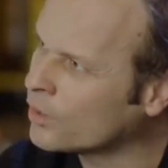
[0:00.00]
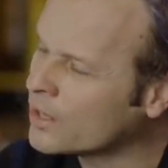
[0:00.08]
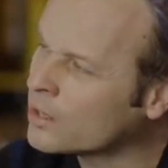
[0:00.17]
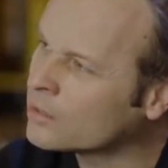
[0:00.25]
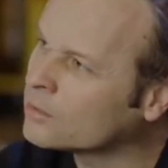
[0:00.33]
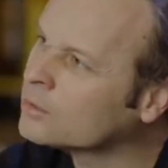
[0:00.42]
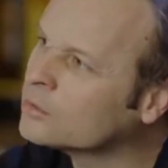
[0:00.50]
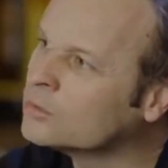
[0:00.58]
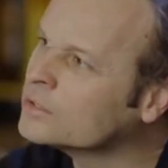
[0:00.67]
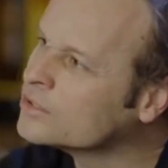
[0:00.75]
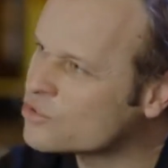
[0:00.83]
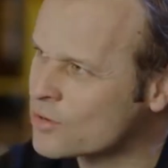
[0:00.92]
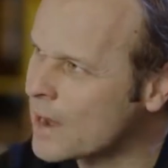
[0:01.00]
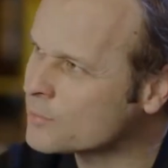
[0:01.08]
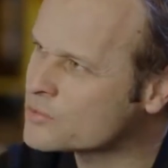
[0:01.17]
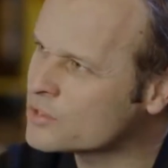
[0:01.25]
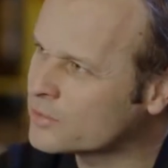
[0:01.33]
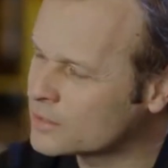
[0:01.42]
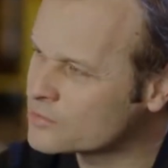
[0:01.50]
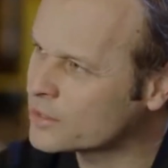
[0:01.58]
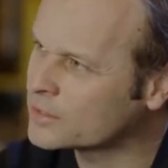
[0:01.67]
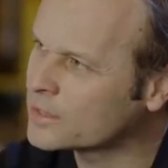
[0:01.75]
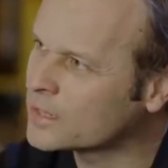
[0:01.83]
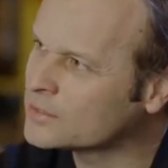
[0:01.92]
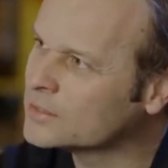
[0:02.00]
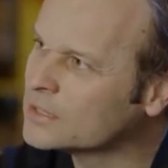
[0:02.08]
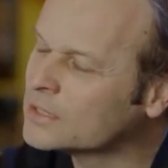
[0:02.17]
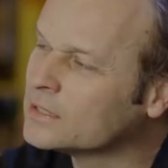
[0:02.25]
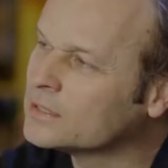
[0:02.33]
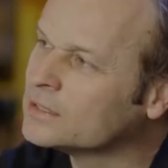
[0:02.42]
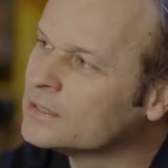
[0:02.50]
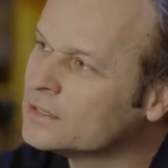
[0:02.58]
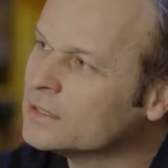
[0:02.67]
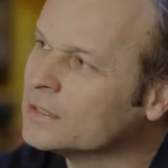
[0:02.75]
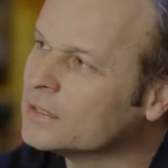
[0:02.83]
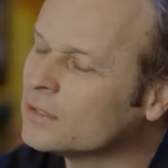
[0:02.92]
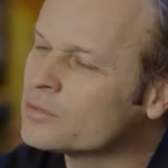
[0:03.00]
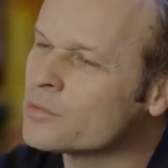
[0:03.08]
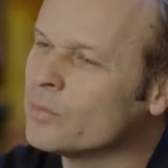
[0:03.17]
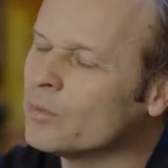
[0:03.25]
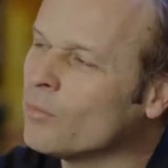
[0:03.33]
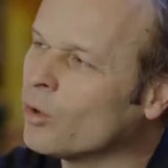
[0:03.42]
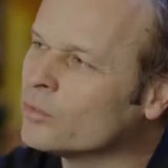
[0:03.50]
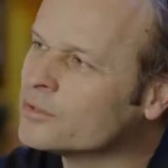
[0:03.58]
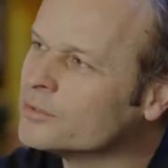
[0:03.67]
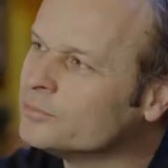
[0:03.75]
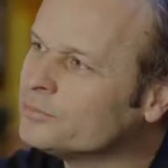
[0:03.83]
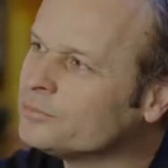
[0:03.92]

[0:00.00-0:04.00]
bow and arrow and traps and things like that uh, it was a big moment